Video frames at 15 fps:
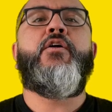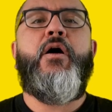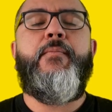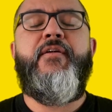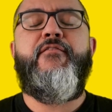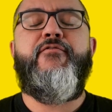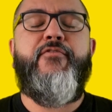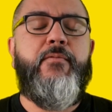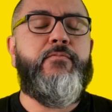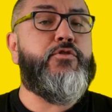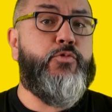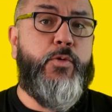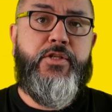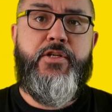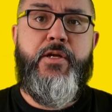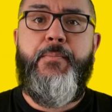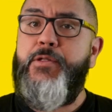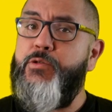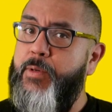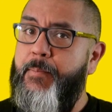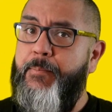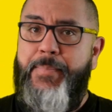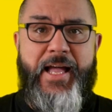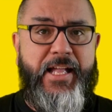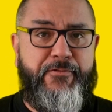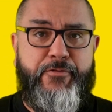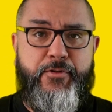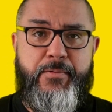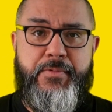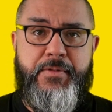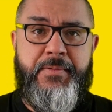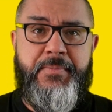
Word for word: coming from switching between platforms.